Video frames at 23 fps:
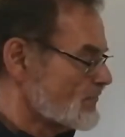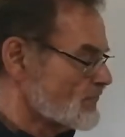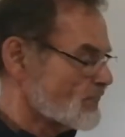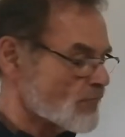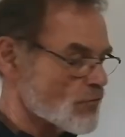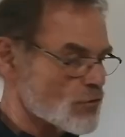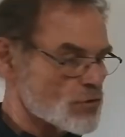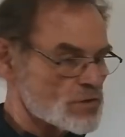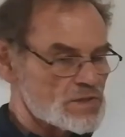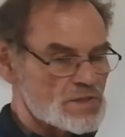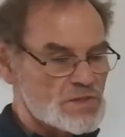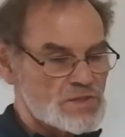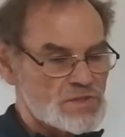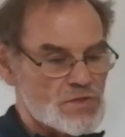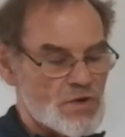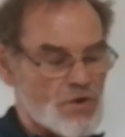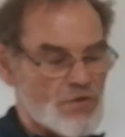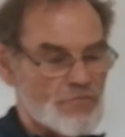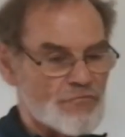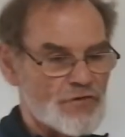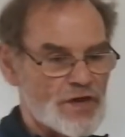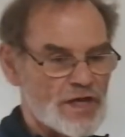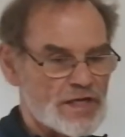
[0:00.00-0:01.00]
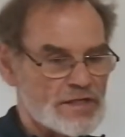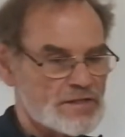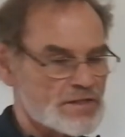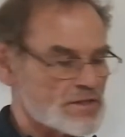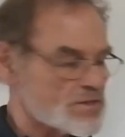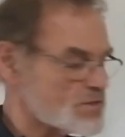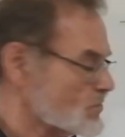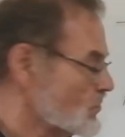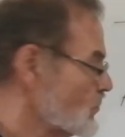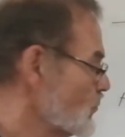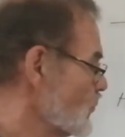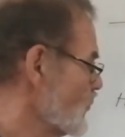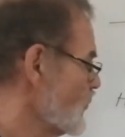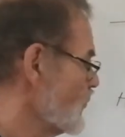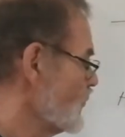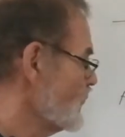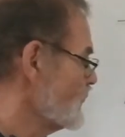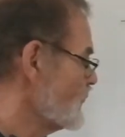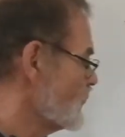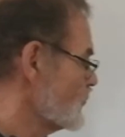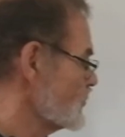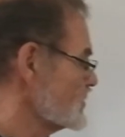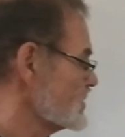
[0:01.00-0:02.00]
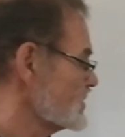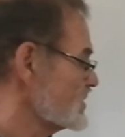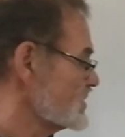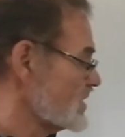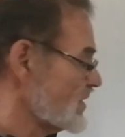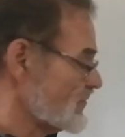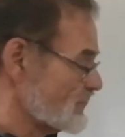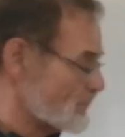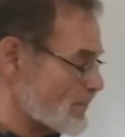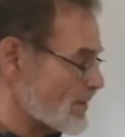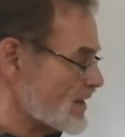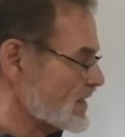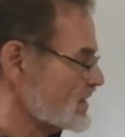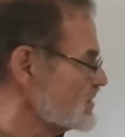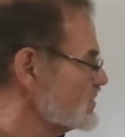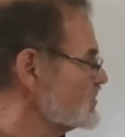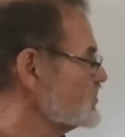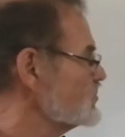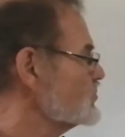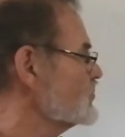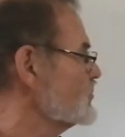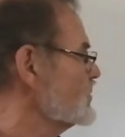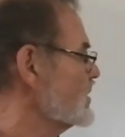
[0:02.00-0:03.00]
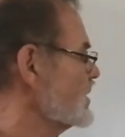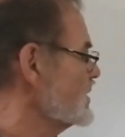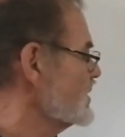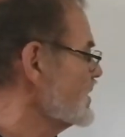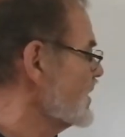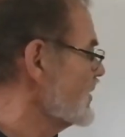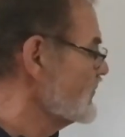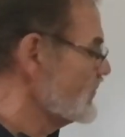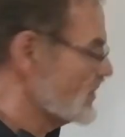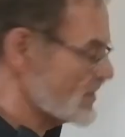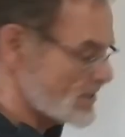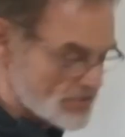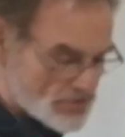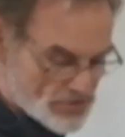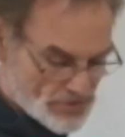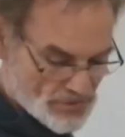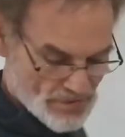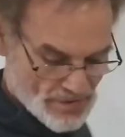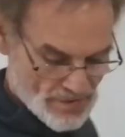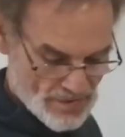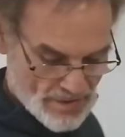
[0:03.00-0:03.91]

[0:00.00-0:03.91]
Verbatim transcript: and forces are vectors, all forces are magnitude and direction.